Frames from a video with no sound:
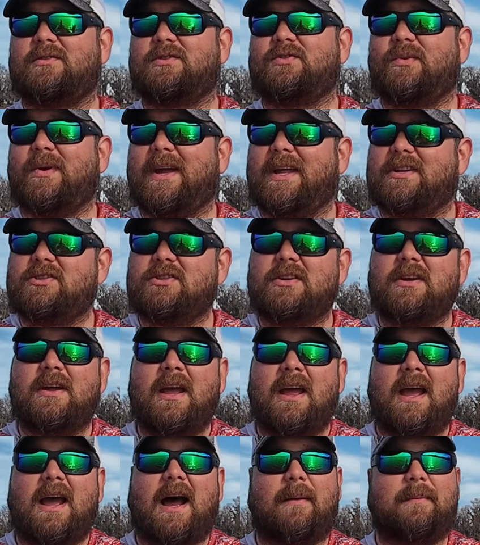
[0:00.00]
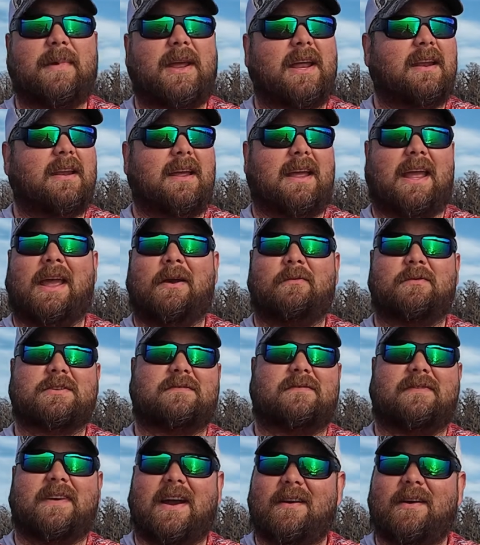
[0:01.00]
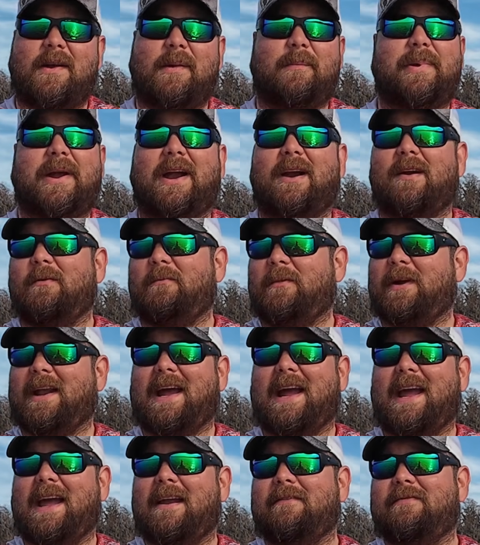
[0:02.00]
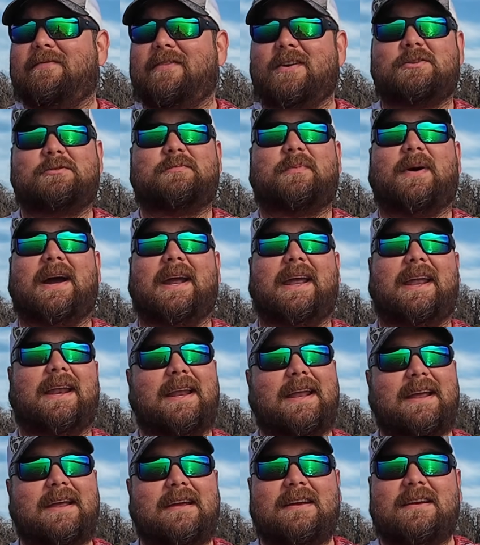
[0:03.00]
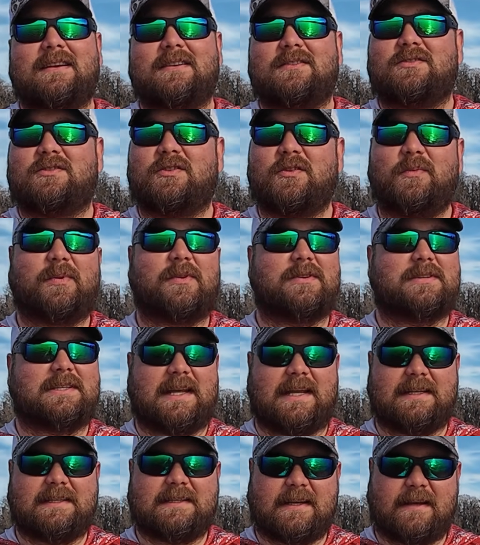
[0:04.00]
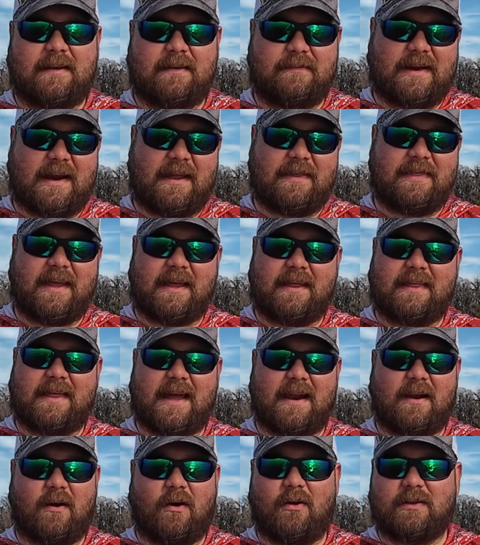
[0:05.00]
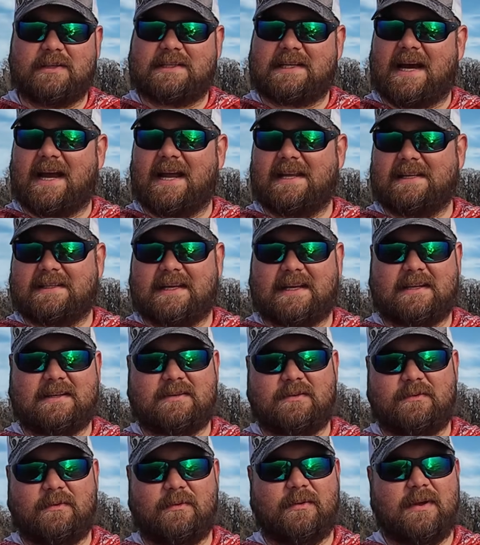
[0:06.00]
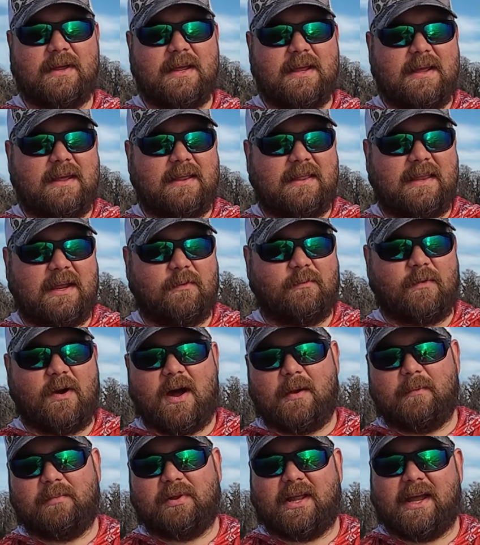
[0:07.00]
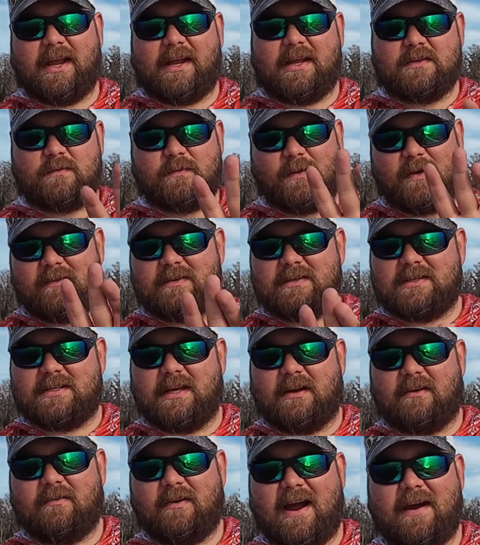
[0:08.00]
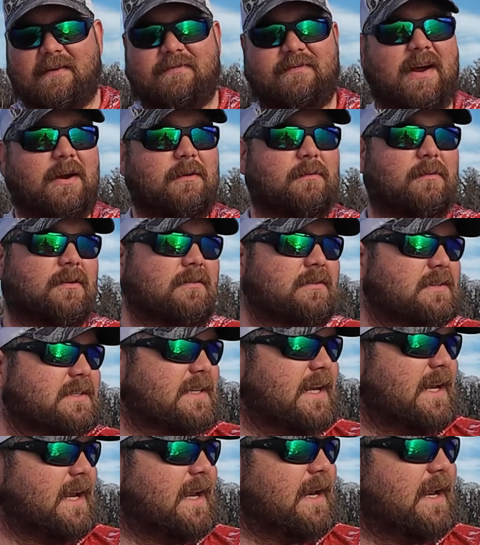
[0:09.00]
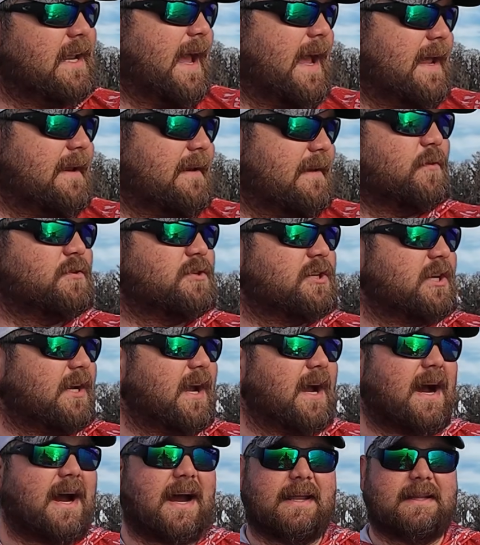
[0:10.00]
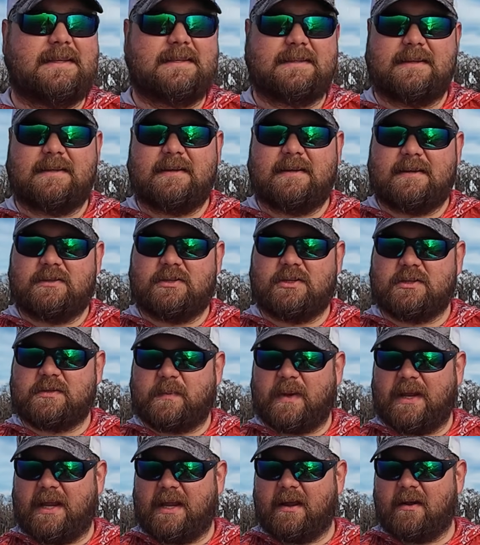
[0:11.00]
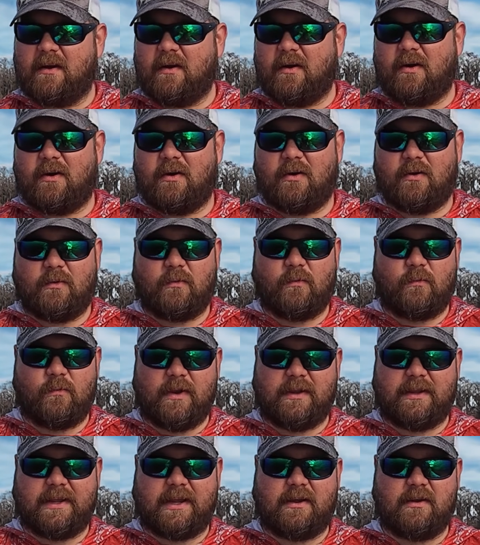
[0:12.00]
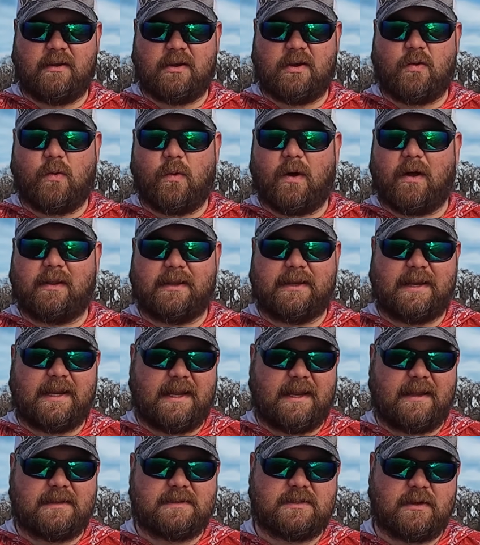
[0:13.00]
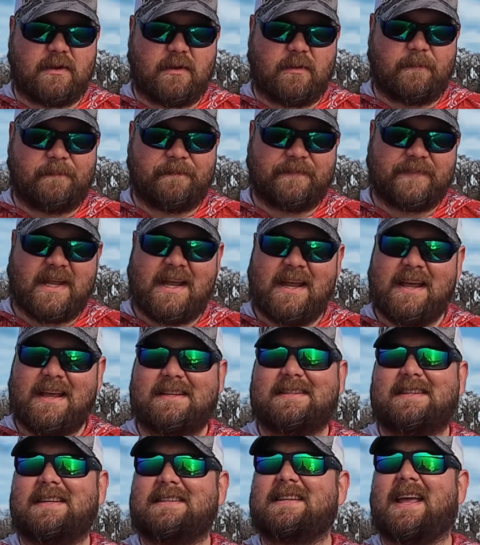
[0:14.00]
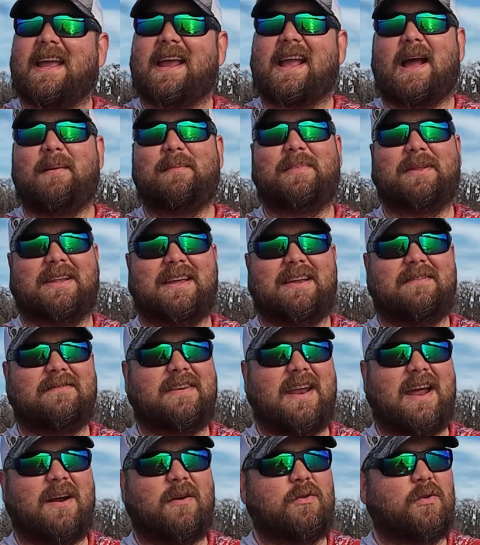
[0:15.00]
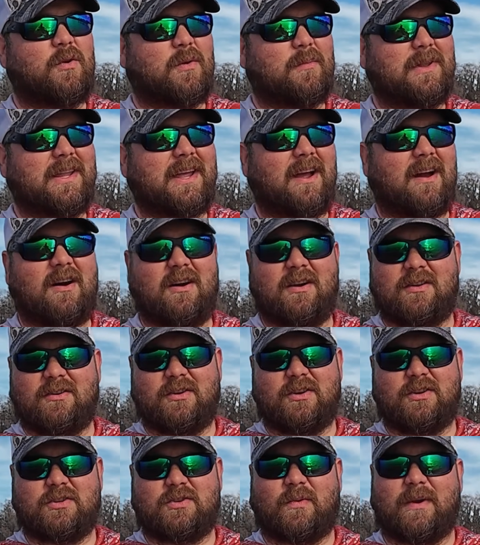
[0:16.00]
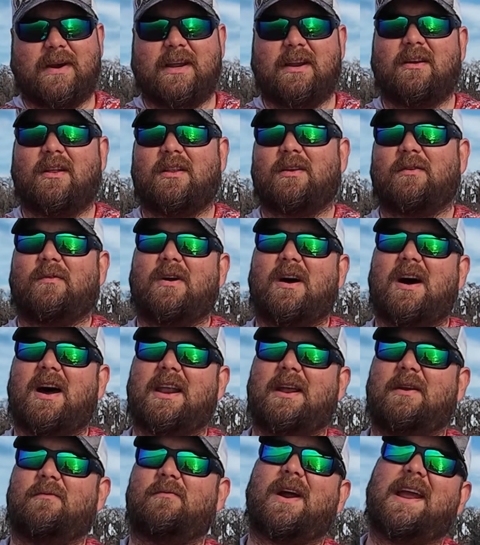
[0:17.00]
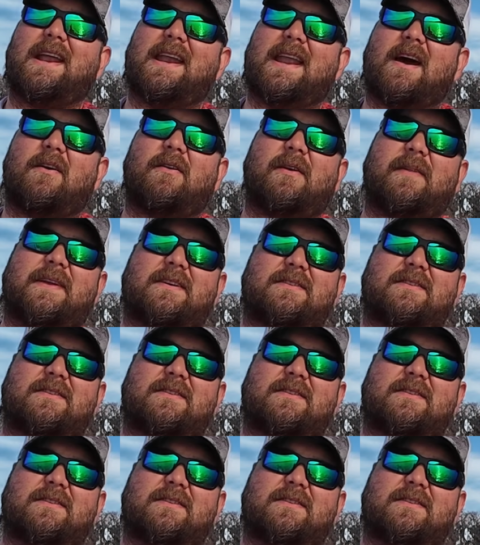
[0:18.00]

twitch. I mean, it was very apparent when I had a fish bite, super sensitive, and I think that all ties into the rod blank as well as the graphite reel seat and Fuji guides just being all really good quality. So this is like, I believe normally $120 rod, and right now on